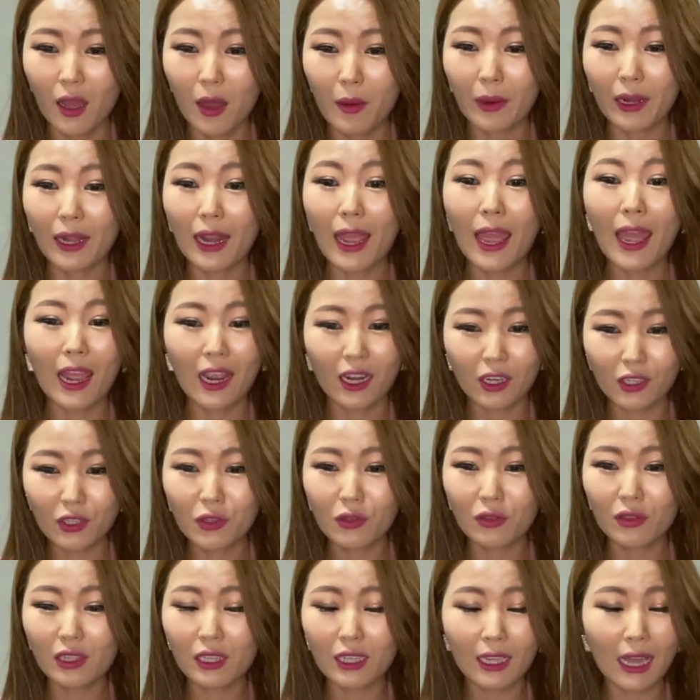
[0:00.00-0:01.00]
But
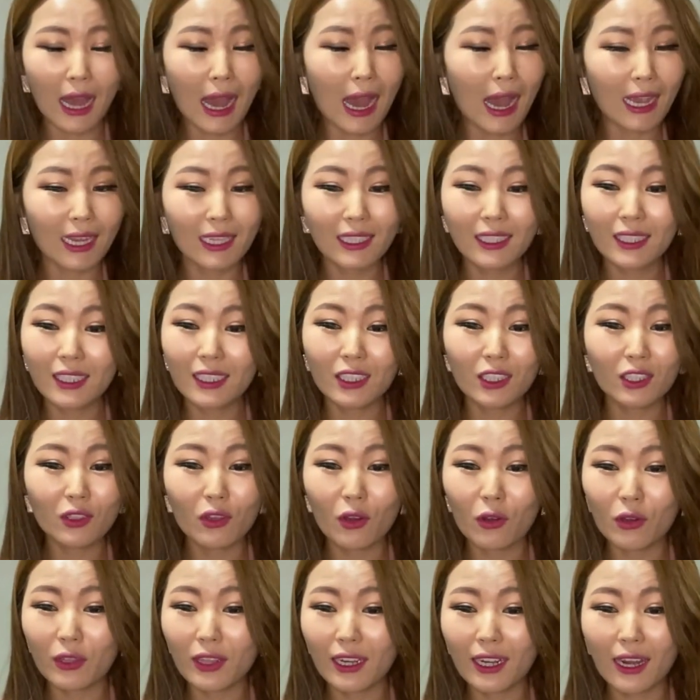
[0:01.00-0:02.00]
actually, I didn't
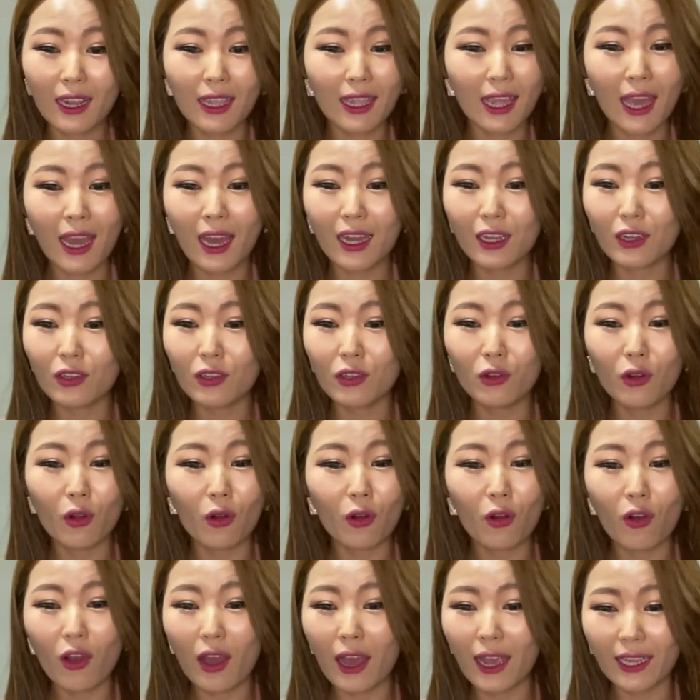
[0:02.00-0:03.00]
know that. I had
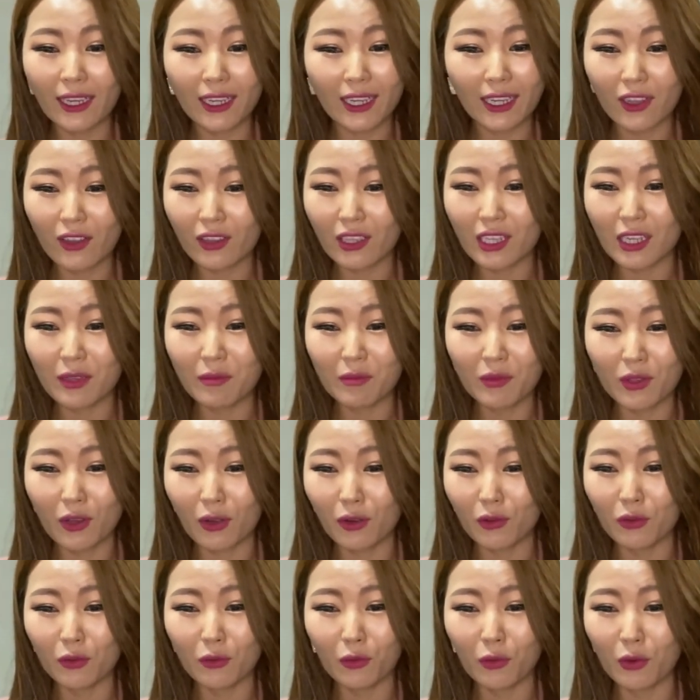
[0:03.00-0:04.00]
no idea Kim
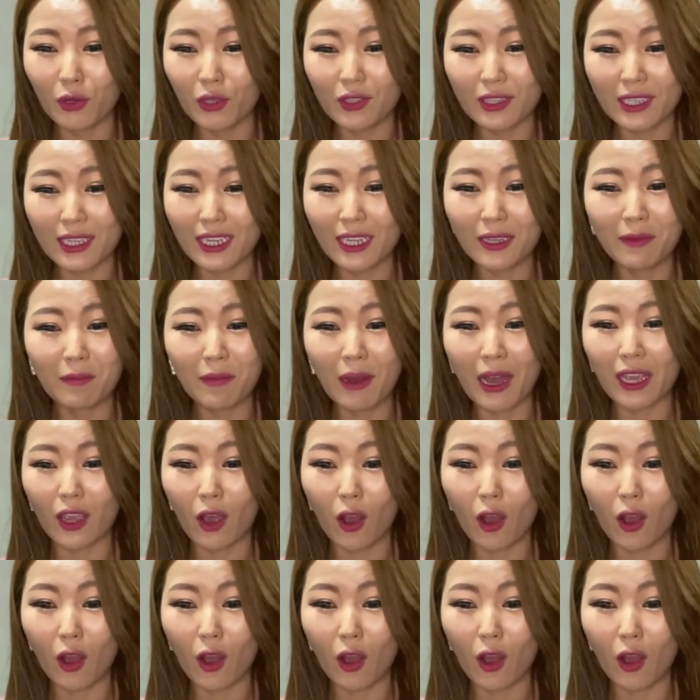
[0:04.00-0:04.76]
Jong-un was in my